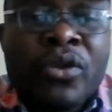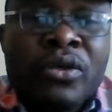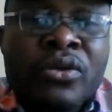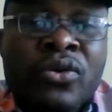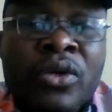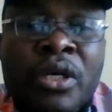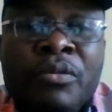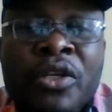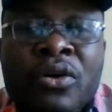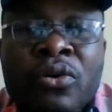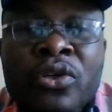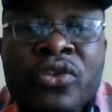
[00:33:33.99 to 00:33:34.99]
So let me
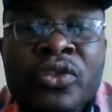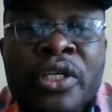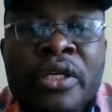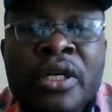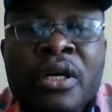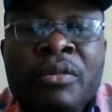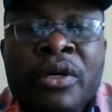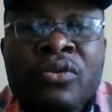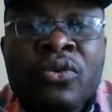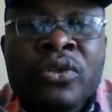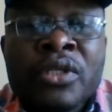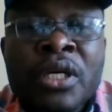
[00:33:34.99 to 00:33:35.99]
know what you think about
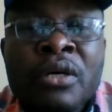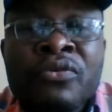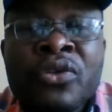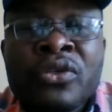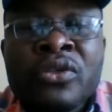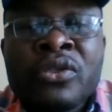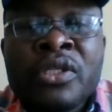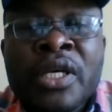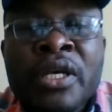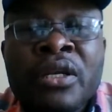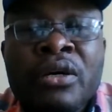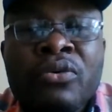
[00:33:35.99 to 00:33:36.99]
what I have just
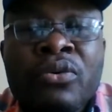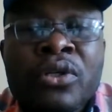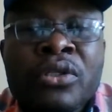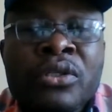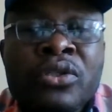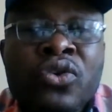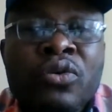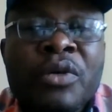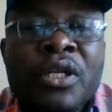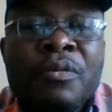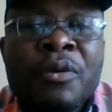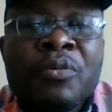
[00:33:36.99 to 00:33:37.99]
said and what so
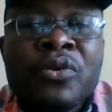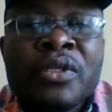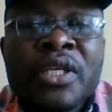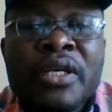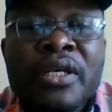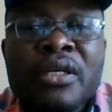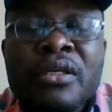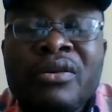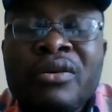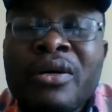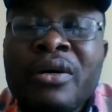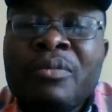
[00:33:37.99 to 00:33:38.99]
many people think.
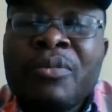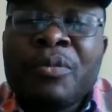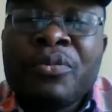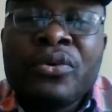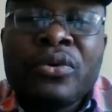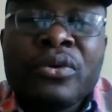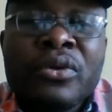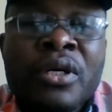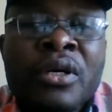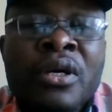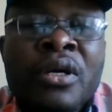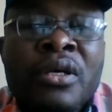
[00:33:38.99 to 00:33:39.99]
Our people,
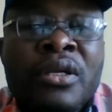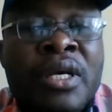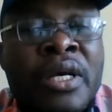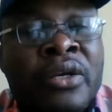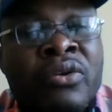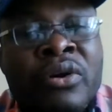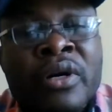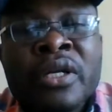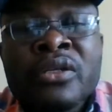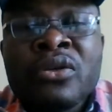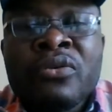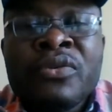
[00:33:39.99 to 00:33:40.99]
the
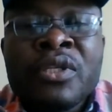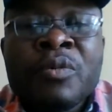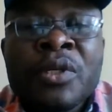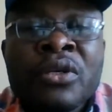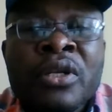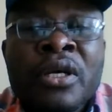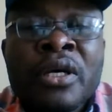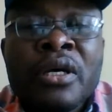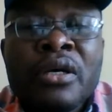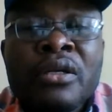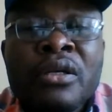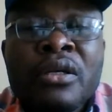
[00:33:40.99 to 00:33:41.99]
ignorance of this
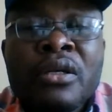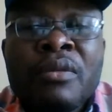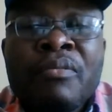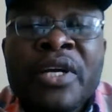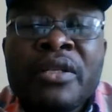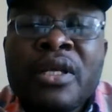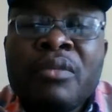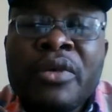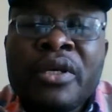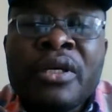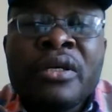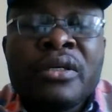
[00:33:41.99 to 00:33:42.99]
particular
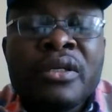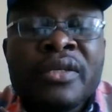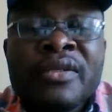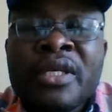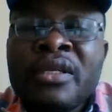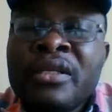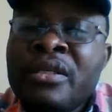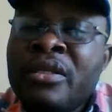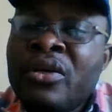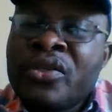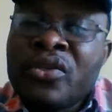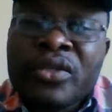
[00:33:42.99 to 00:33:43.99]
pandemic, they said it
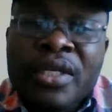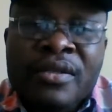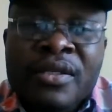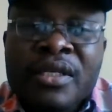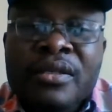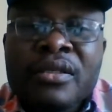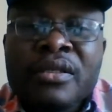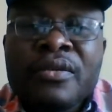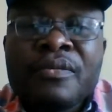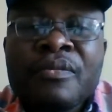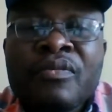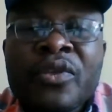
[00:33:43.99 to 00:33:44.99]
doesn't exist,
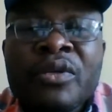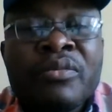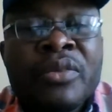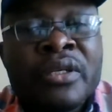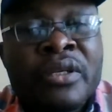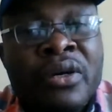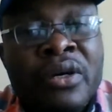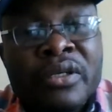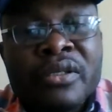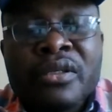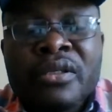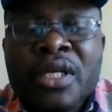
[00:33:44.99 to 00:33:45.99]
but it does.